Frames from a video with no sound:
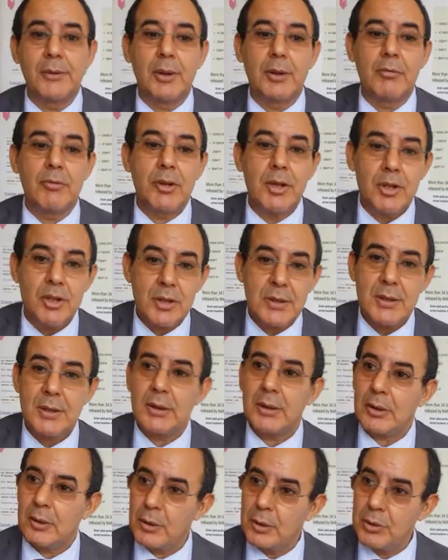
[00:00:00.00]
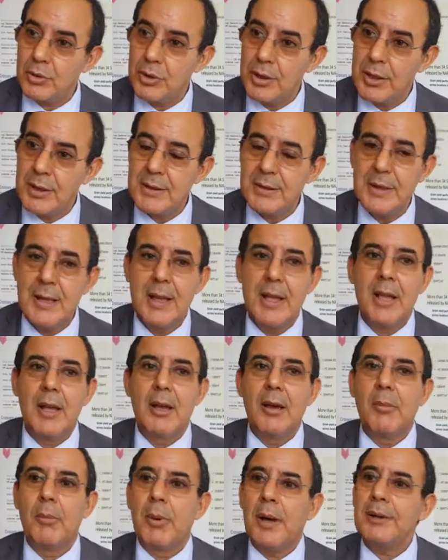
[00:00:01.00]
regions and the countries,
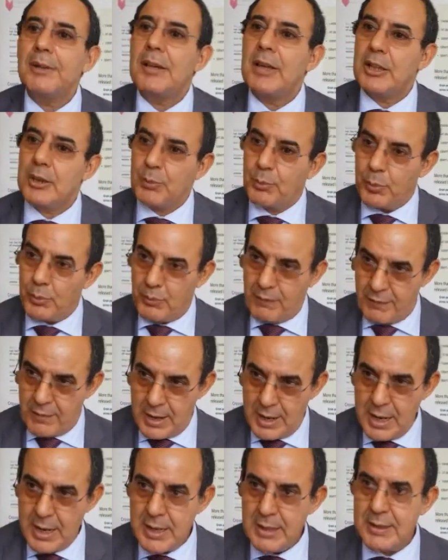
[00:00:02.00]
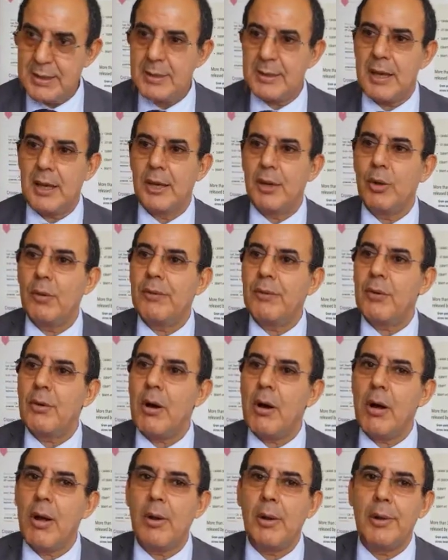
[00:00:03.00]
but it provides an
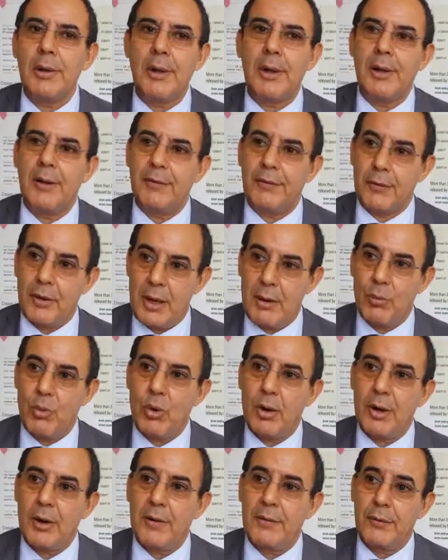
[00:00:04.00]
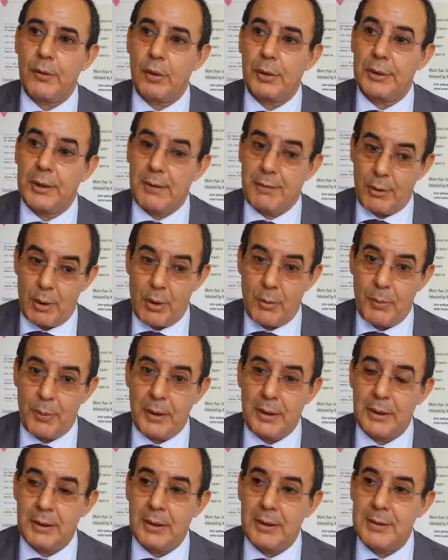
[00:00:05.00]
overall framework for
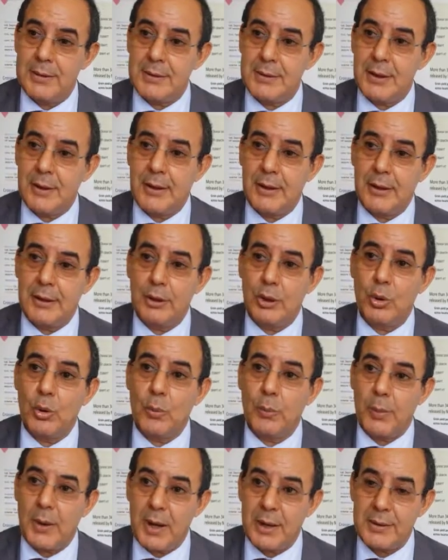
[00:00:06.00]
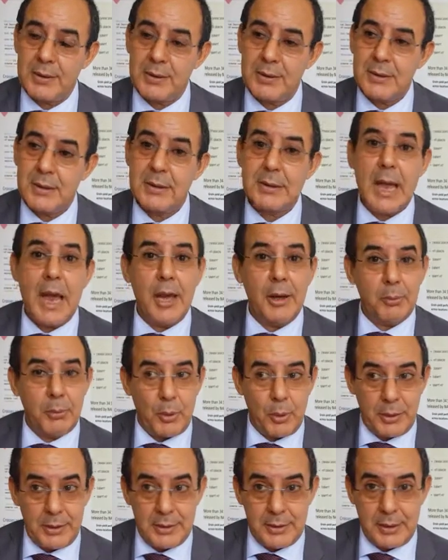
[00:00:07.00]
developing these new practices and
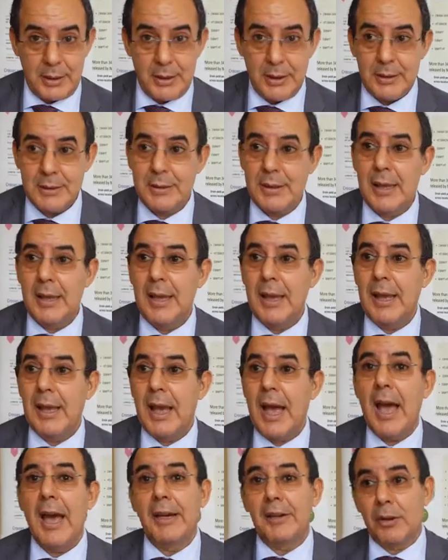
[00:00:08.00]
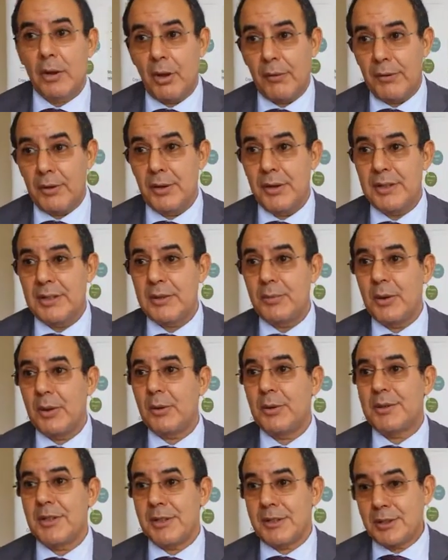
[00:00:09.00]
policies and governance,
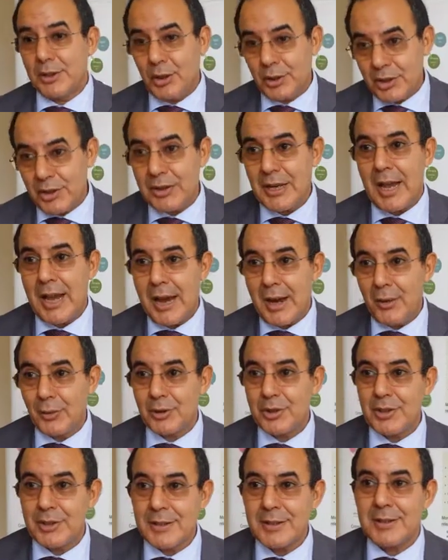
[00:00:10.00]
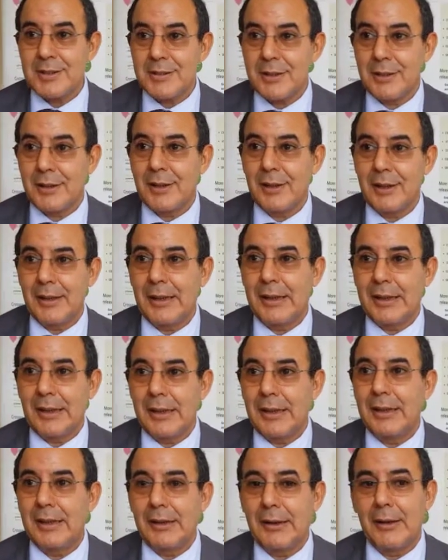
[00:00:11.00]
because it's not now just
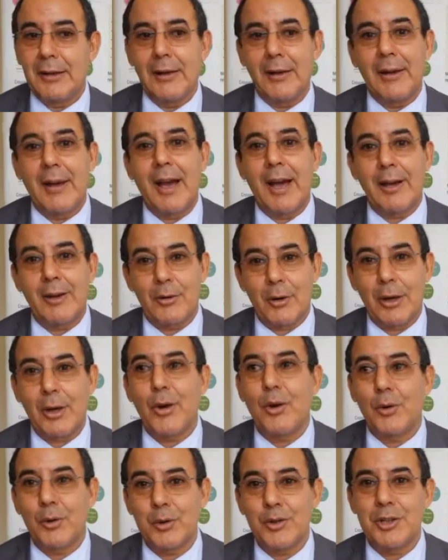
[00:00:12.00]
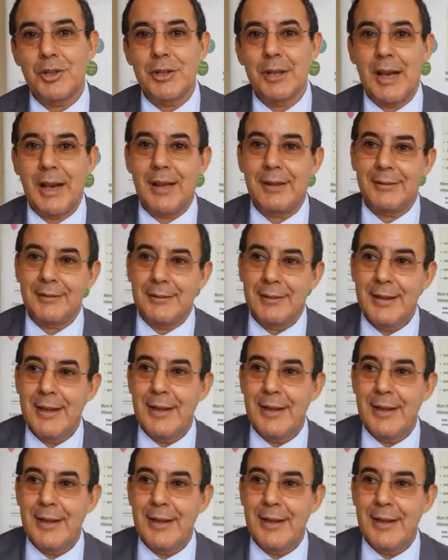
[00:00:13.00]
linking agroecology as